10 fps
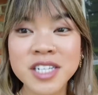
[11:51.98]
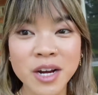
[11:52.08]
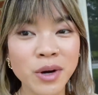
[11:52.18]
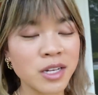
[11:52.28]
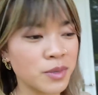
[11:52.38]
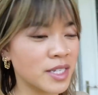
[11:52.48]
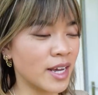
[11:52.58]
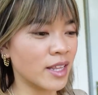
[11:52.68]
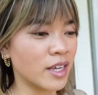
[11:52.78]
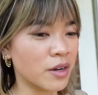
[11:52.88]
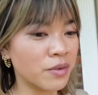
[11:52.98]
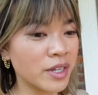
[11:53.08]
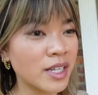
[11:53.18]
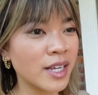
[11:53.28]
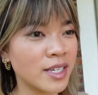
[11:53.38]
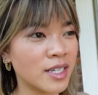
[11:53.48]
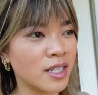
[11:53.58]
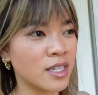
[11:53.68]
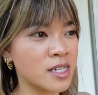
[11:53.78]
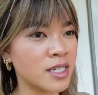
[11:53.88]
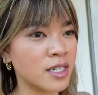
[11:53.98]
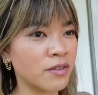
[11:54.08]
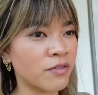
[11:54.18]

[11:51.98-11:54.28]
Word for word: Jay Waz was saying that he really likes that this